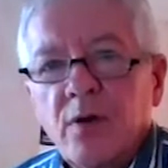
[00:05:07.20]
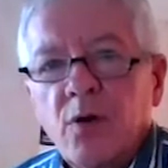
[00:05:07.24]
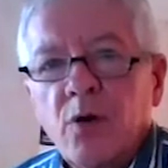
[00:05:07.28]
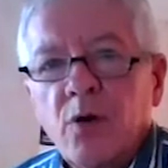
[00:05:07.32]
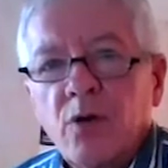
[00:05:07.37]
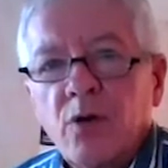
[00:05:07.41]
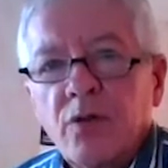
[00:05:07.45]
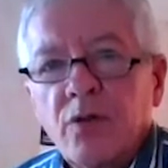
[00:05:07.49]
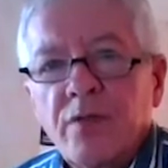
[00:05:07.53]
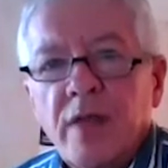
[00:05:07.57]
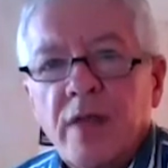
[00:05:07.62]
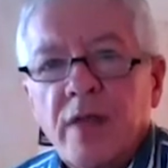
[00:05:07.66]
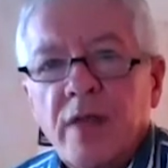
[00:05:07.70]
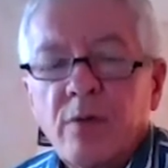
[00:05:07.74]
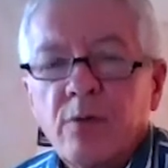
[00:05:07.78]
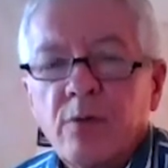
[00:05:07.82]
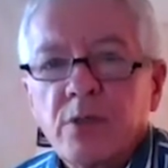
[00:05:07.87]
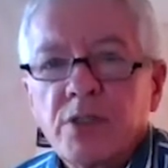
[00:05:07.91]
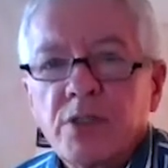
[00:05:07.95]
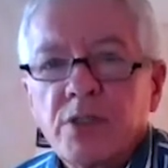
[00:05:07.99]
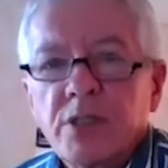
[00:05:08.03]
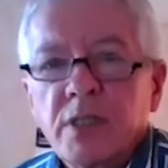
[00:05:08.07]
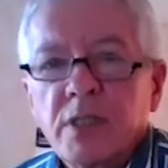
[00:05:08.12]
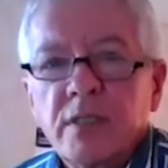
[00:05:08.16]
all of that
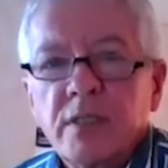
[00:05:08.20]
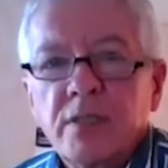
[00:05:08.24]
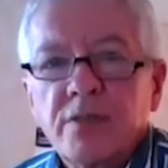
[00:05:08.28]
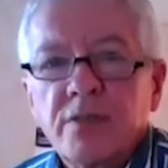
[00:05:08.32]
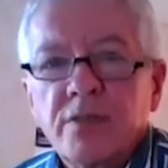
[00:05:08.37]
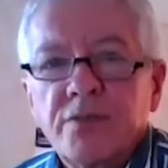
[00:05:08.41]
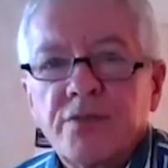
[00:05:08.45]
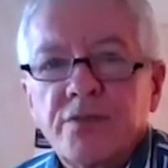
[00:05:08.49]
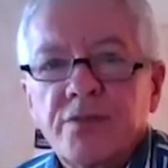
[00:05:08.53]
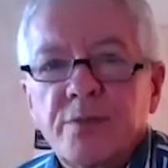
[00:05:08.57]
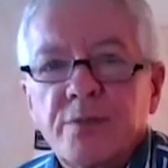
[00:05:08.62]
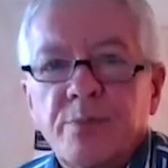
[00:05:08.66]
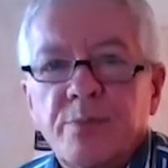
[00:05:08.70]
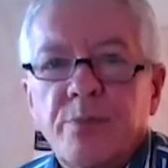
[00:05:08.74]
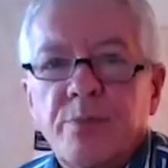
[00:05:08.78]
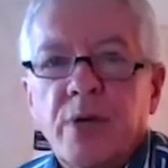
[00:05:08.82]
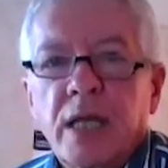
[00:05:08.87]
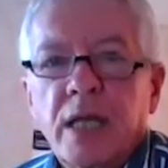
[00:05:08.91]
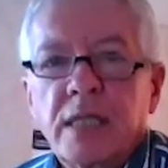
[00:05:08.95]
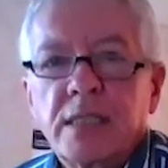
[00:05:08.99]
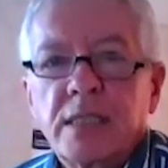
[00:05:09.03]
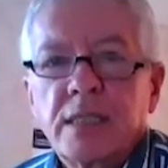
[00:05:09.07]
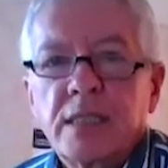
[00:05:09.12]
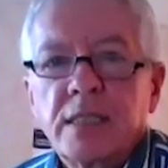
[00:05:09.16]
wasn't enough,
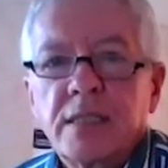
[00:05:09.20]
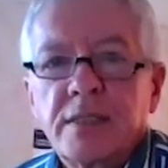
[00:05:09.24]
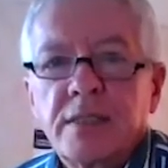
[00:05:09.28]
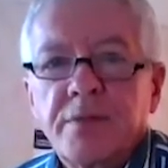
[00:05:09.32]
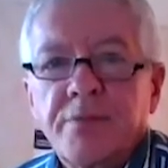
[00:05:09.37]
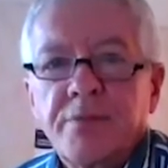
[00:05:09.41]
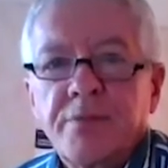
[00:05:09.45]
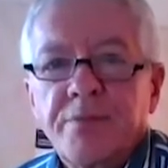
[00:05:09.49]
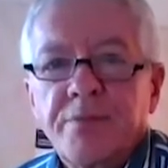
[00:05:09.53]
Brexit.